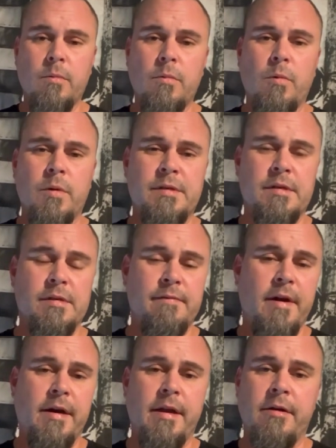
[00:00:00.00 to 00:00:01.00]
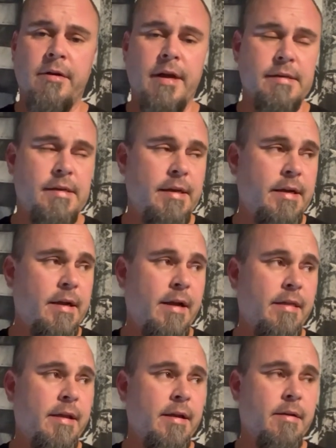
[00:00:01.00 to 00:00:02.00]
which is very interesting. I
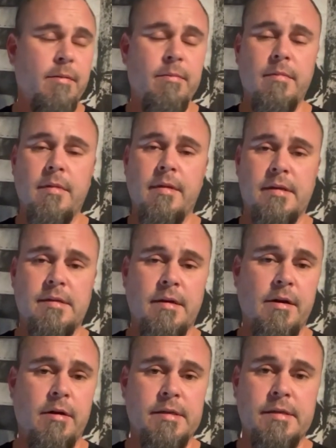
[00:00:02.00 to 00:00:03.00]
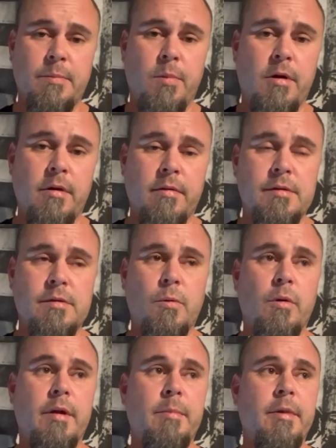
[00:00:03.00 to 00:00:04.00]
think that's an interesting part of the
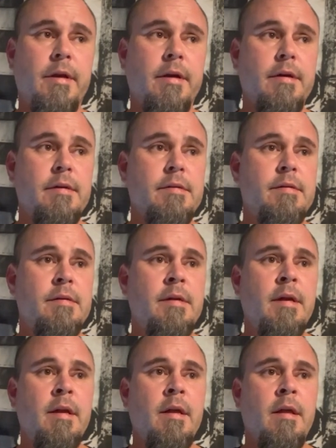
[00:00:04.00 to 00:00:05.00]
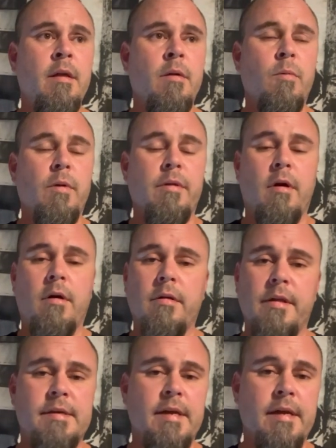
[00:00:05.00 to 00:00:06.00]
story, because with all
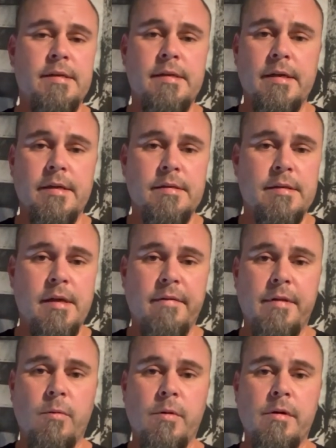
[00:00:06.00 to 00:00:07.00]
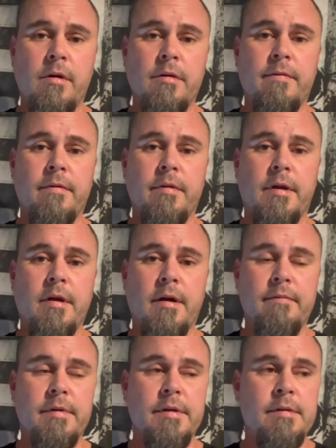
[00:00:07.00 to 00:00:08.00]
the testing and stuff that went on for the
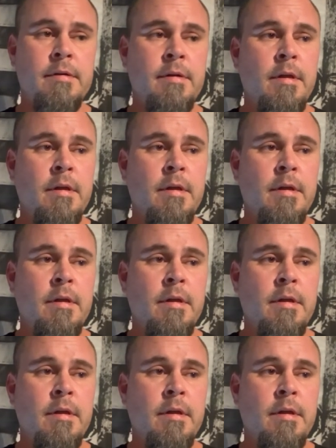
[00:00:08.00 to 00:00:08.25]
COVID,